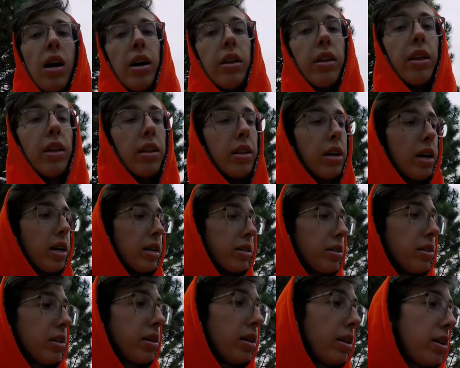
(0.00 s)
And then
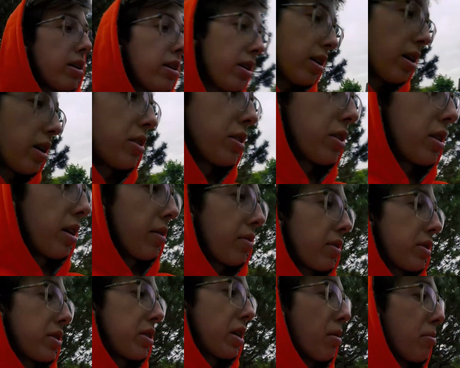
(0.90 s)
lastly, I just have
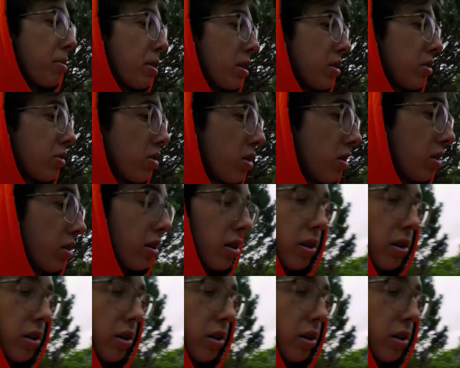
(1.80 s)
the sub in the trunk.